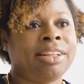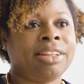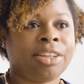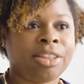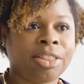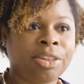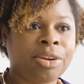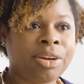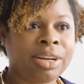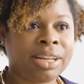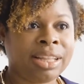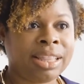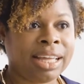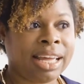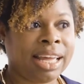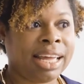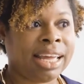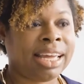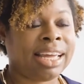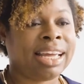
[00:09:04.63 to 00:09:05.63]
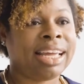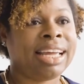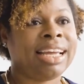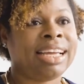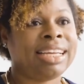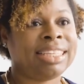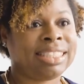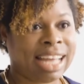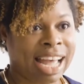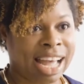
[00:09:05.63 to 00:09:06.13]
the third thing
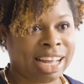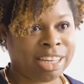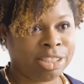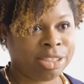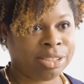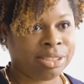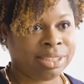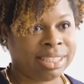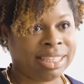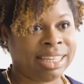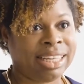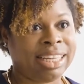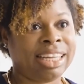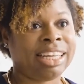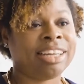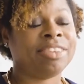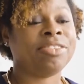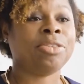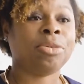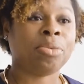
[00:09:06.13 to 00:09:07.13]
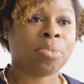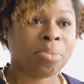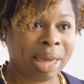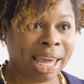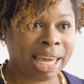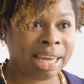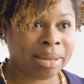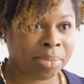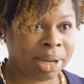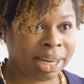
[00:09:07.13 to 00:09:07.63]
is actually
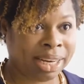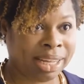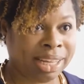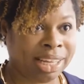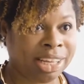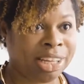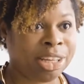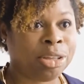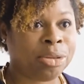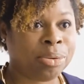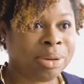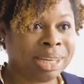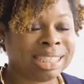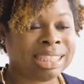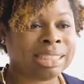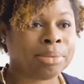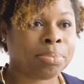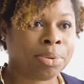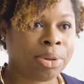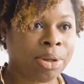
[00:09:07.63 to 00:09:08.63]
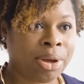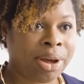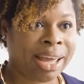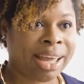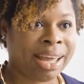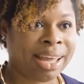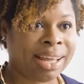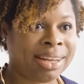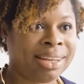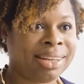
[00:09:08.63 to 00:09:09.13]
make money, you can deploy
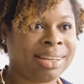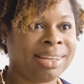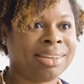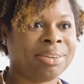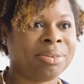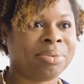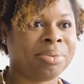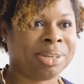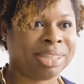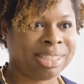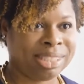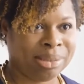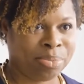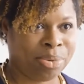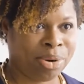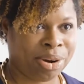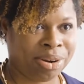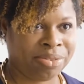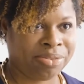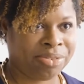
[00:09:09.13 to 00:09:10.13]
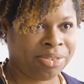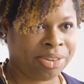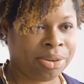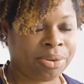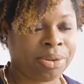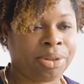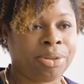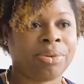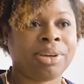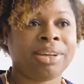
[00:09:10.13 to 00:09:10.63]
it where it's important for
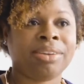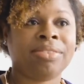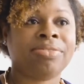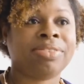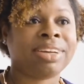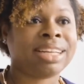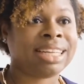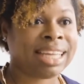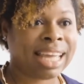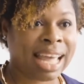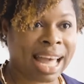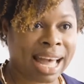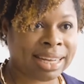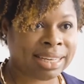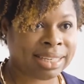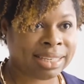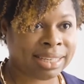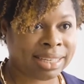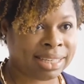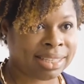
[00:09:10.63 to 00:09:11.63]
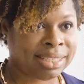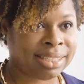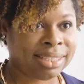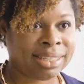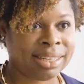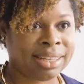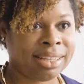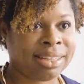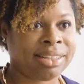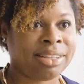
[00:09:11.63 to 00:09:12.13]
you. You can fund candidates
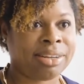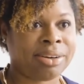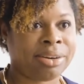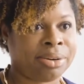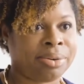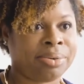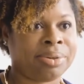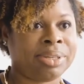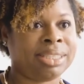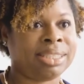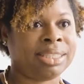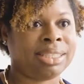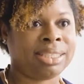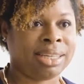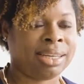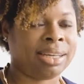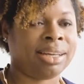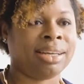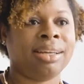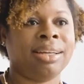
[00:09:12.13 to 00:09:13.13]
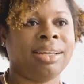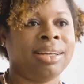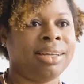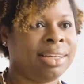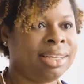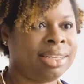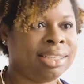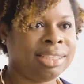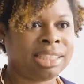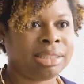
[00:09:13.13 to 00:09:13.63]
that are going to
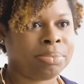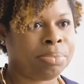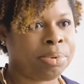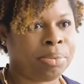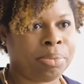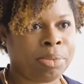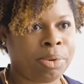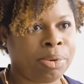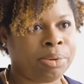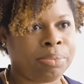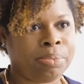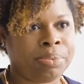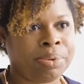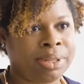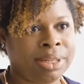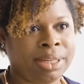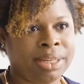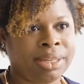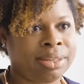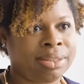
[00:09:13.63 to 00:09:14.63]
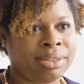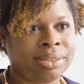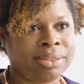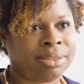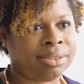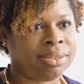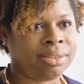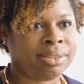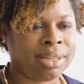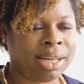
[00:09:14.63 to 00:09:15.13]
promote
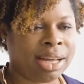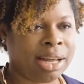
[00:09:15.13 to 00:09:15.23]
political